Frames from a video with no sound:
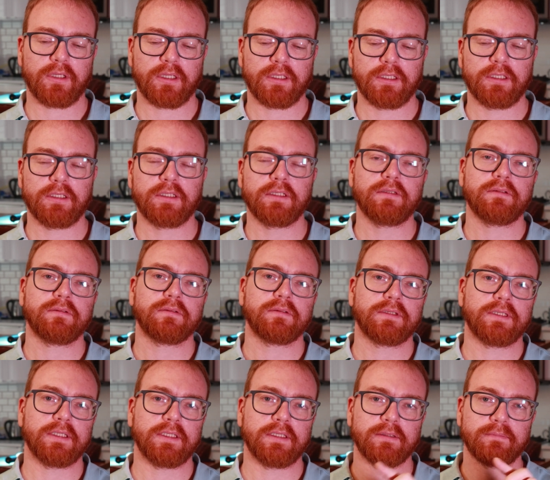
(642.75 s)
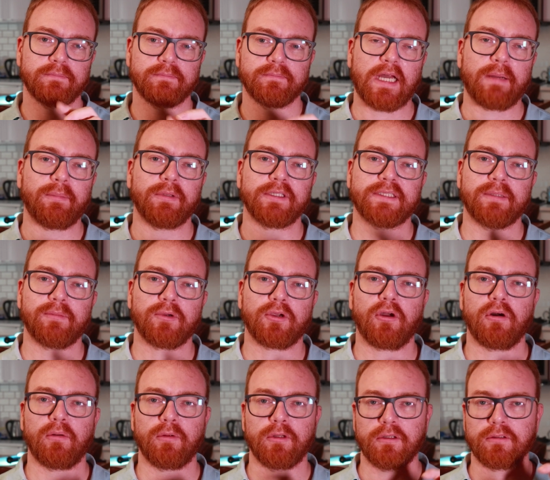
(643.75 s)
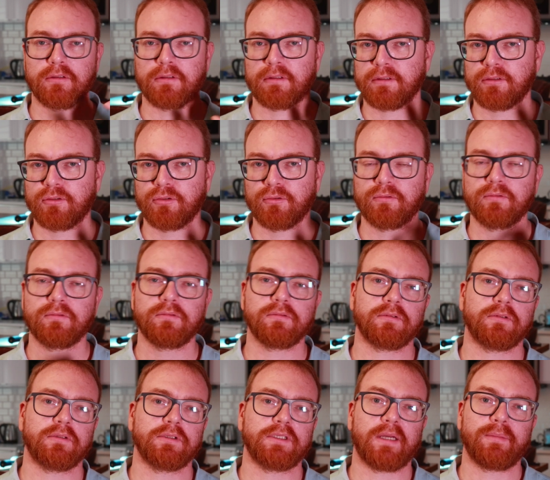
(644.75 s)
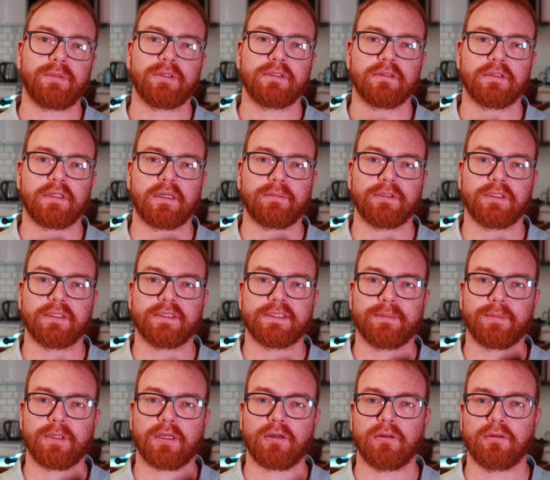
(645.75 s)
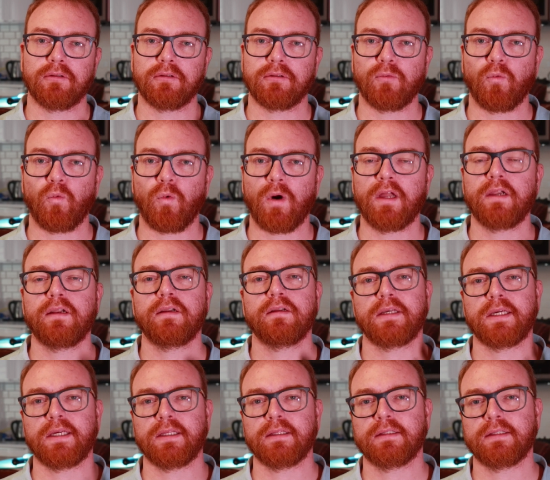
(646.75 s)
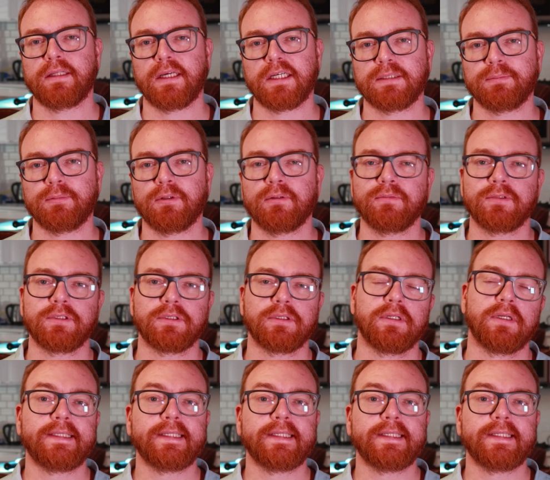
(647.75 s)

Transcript: earlier the double semicolon 2 or double semicolon 1 in text prompts.